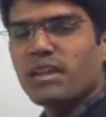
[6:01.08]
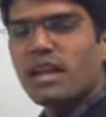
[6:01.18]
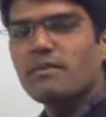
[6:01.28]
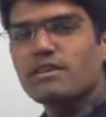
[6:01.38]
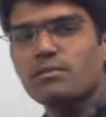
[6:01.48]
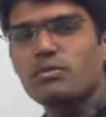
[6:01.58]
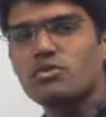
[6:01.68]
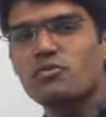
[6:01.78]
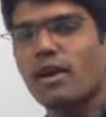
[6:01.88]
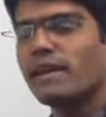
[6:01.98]
And we are
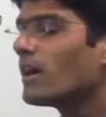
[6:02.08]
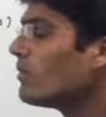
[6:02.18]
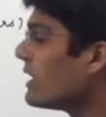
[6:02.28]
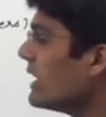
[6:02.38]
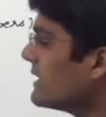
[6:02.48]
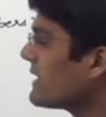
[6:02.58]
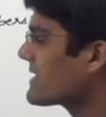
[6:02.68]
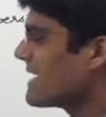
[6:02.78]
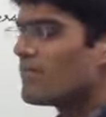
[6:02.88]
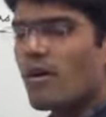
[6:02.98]
supposed to find out
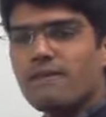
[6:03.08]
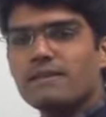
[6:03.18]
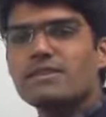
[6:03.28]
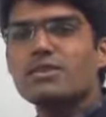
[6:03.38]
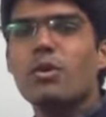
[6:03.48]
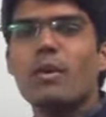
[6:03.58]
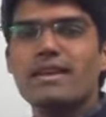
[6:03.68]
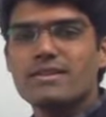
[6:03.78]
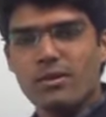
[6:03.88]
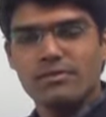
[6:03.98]
the sum of the
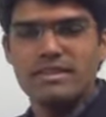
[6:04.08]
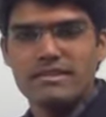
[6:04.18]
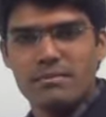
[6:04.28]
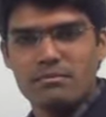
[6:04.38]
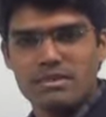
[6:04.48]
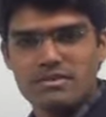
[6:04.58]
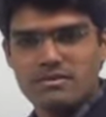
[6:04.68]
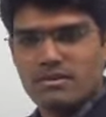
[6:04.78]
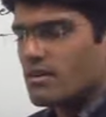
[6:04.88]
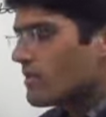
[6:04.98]
squares of these numbers.
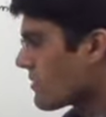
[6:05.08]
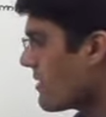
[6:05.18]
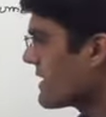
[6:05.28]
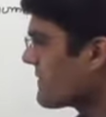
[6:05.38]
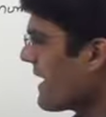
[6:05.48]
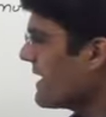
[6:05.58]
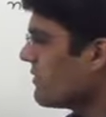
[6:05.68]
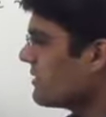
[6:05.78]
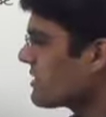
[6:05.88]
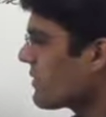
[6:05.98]
So let us find
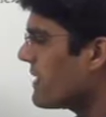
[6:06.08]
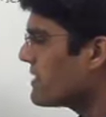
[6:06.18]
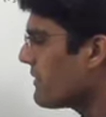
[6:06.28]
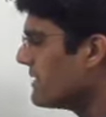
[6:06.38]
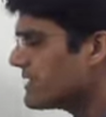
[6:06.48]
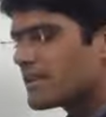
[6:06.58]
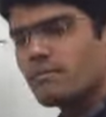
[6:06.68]
out the squares of these